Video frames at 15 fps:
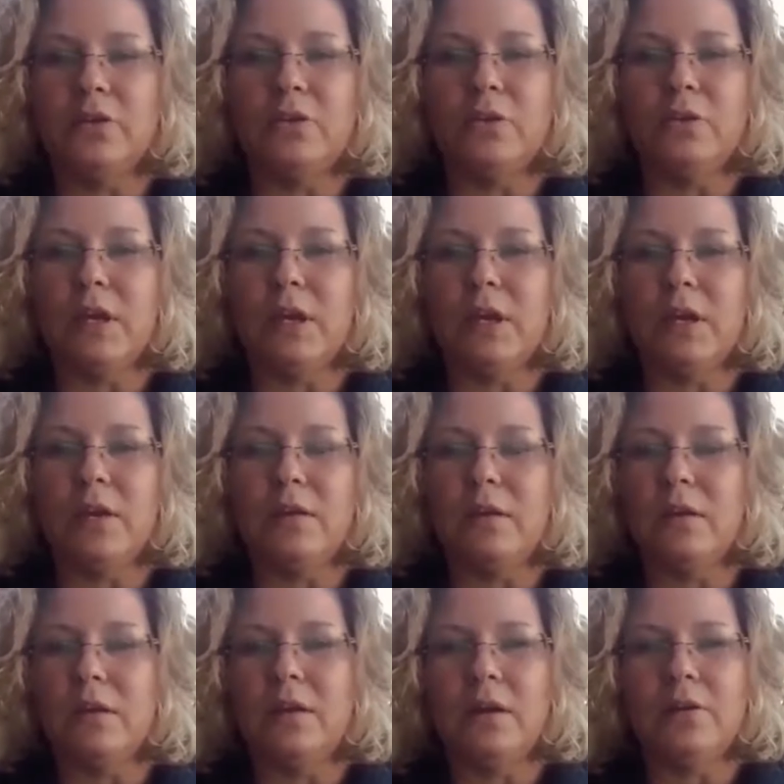Greene
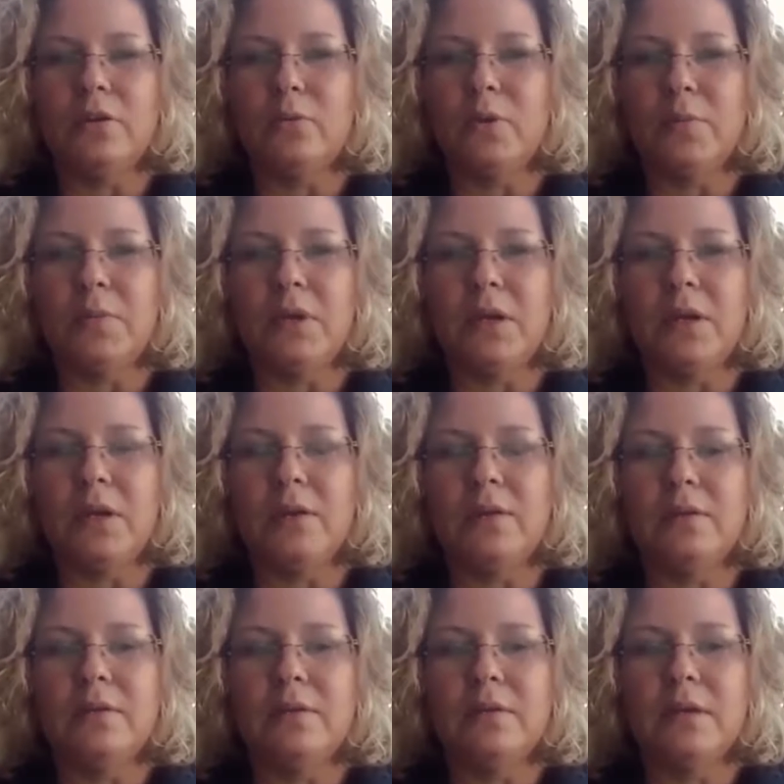and Dr. Rimka
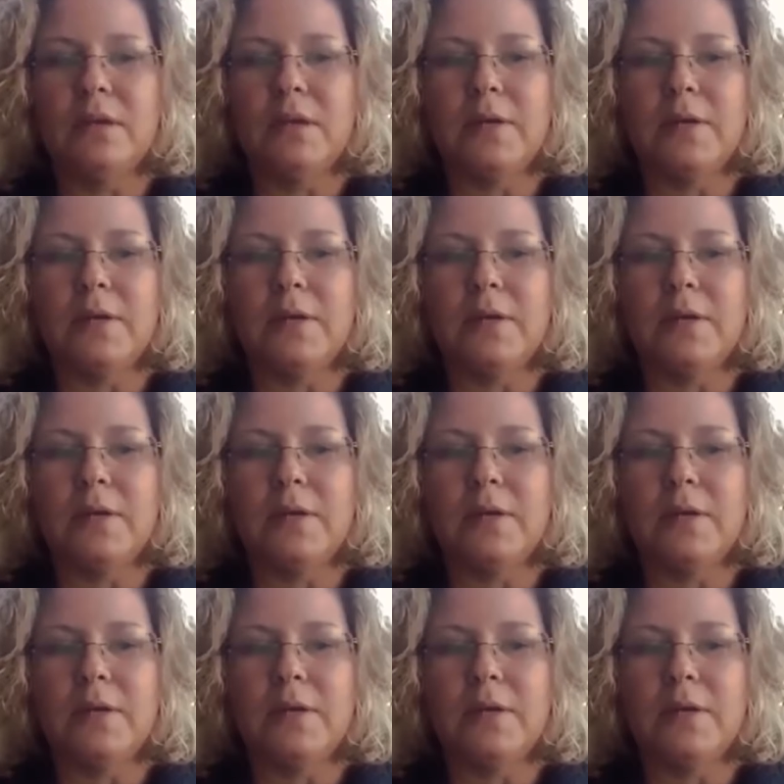does.